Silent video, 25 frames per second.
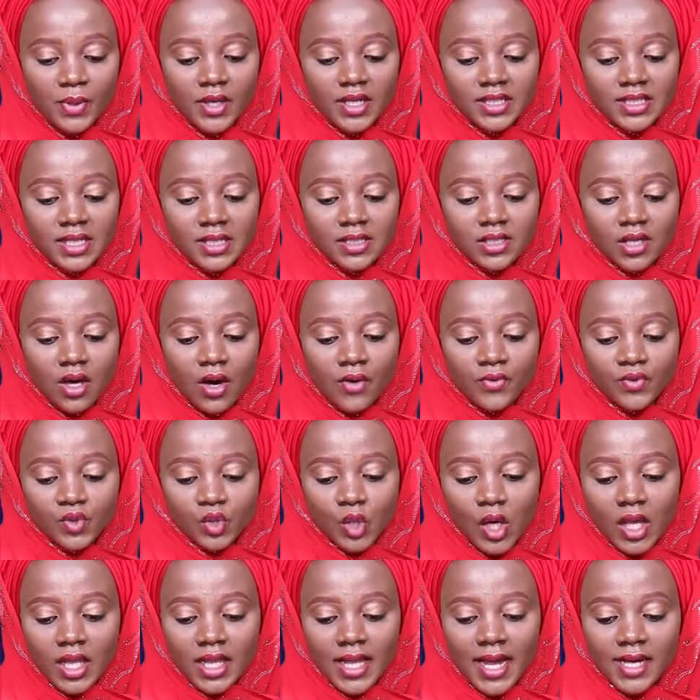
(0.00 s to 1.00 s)
pieces of
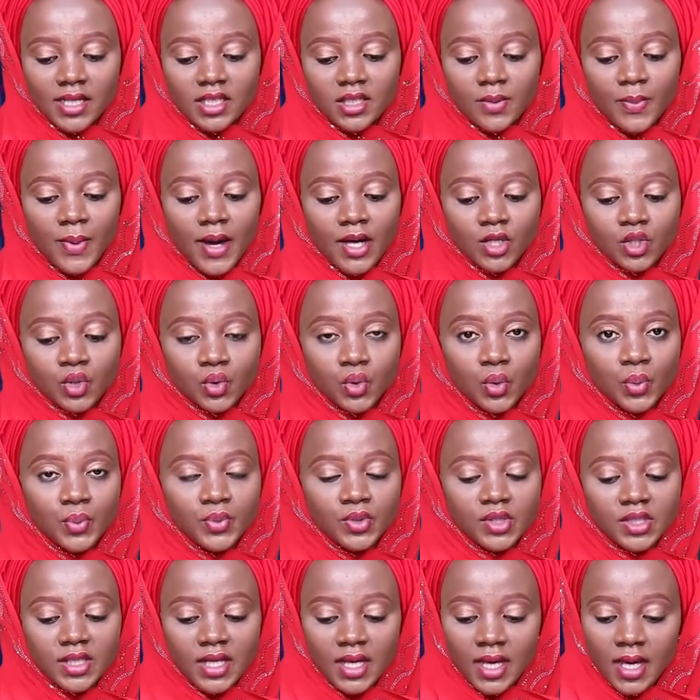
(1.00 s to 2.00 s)
Sunlight bar
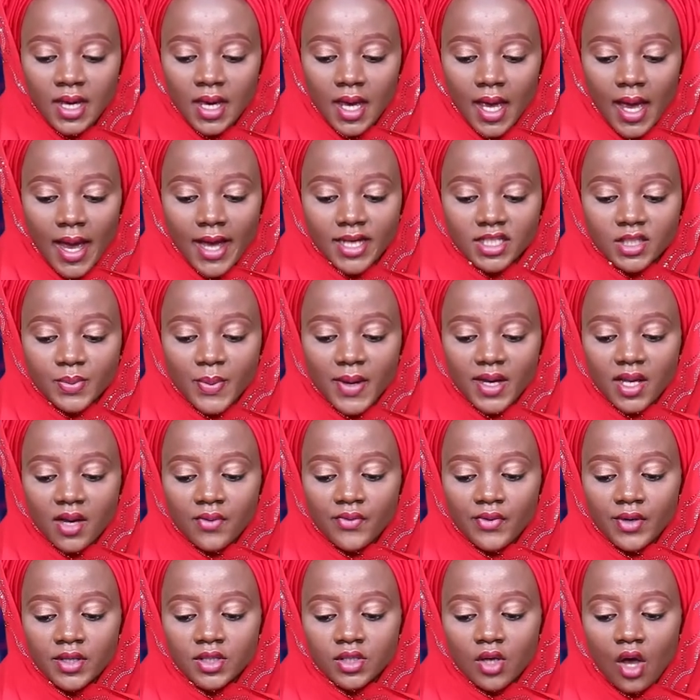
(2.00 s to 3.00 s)
soaps as part
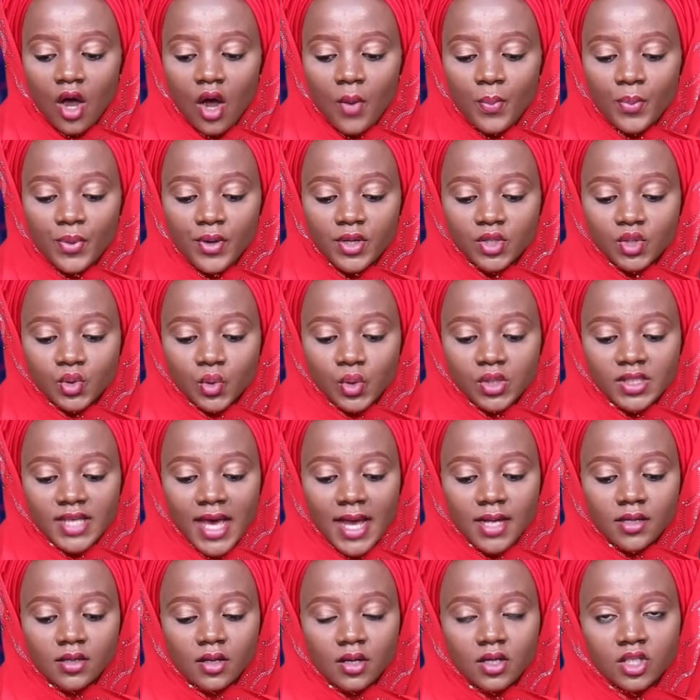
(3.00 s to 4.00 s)
of its corporate
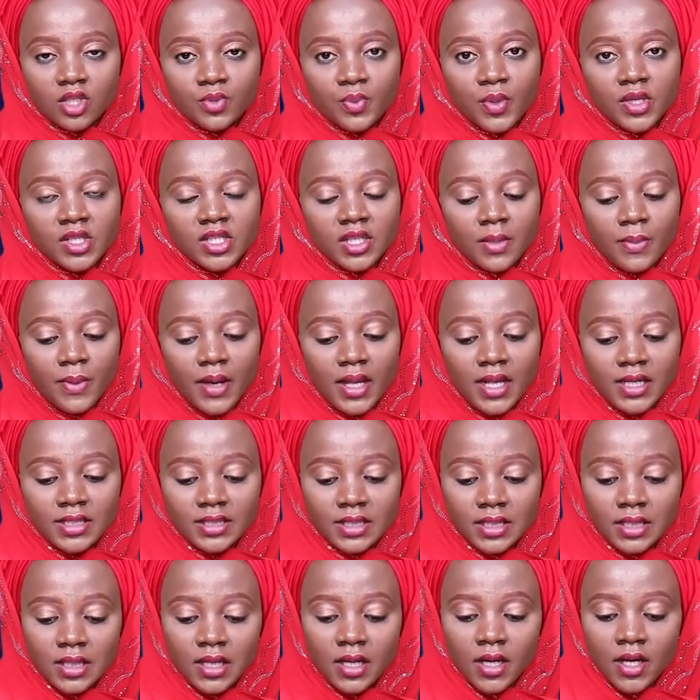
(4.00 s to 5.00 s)
societal
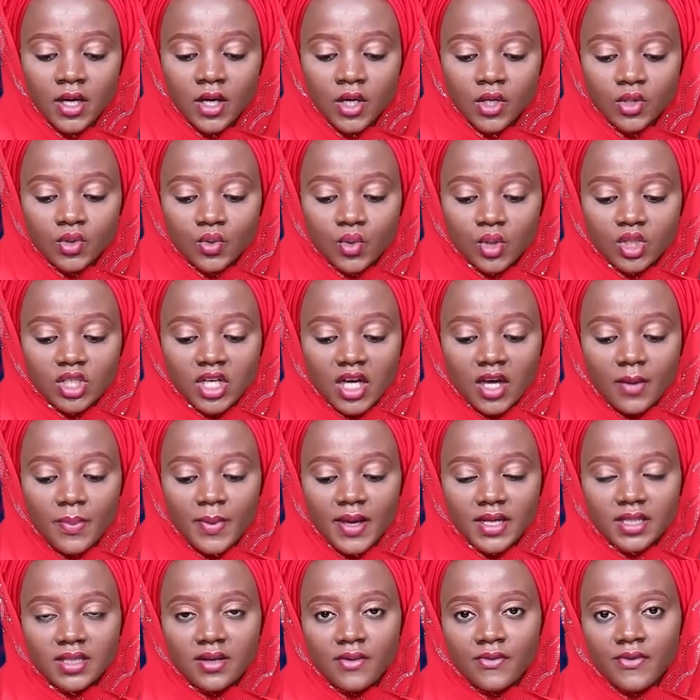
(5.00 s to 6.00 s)
responsibility to
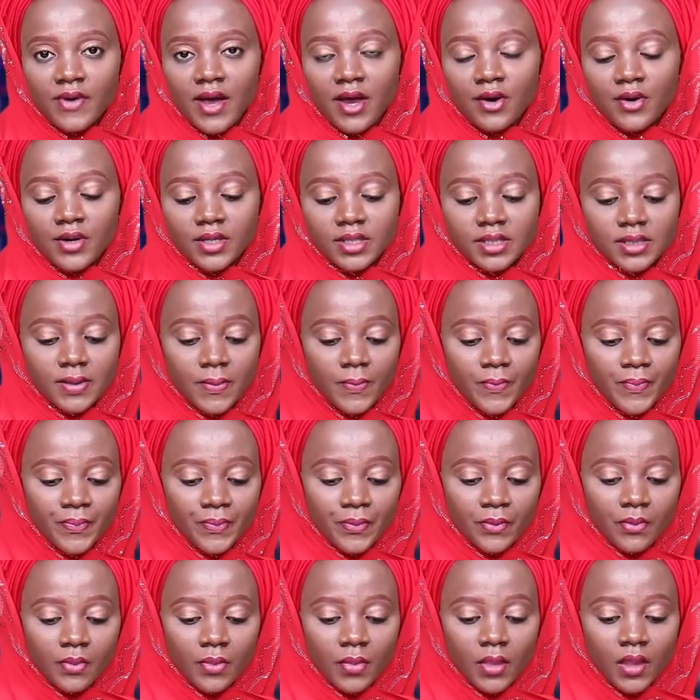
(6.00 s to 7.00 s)
checkmate the virus.
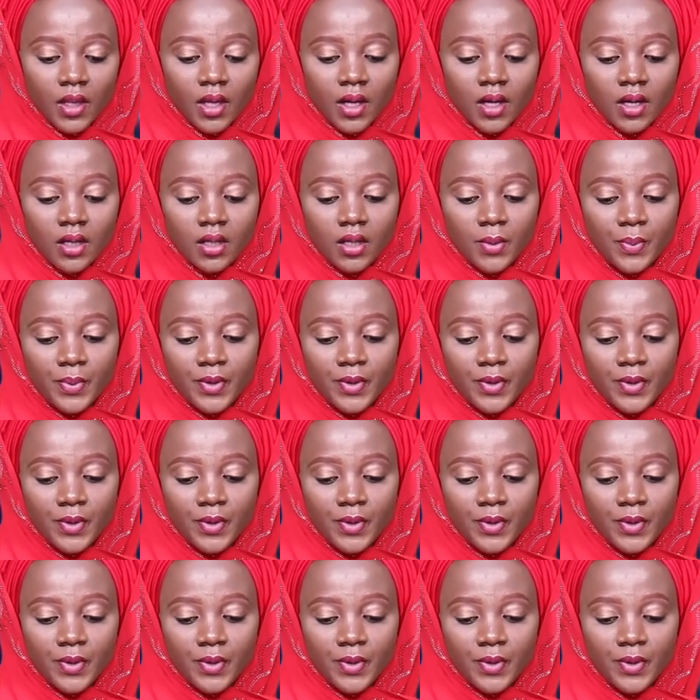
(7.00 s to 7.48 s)
The